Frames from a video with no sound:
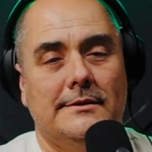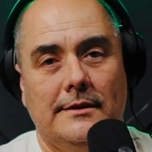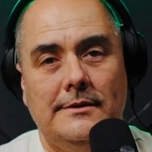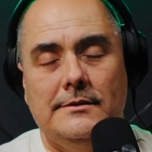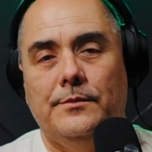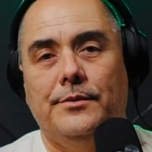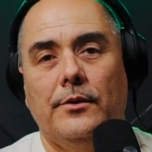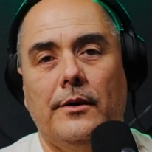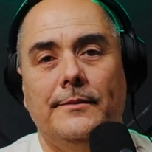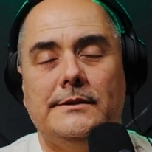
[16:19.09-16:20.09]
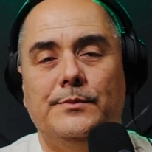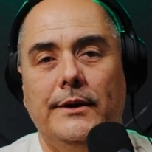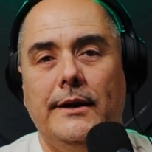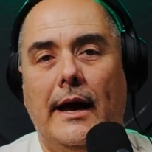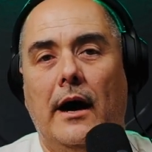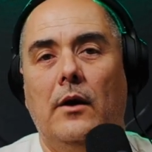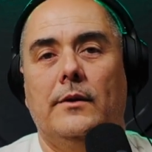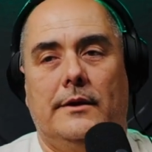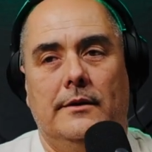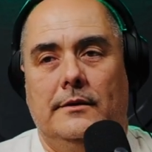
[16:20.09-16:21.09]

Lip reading: Now, this is a program that's been out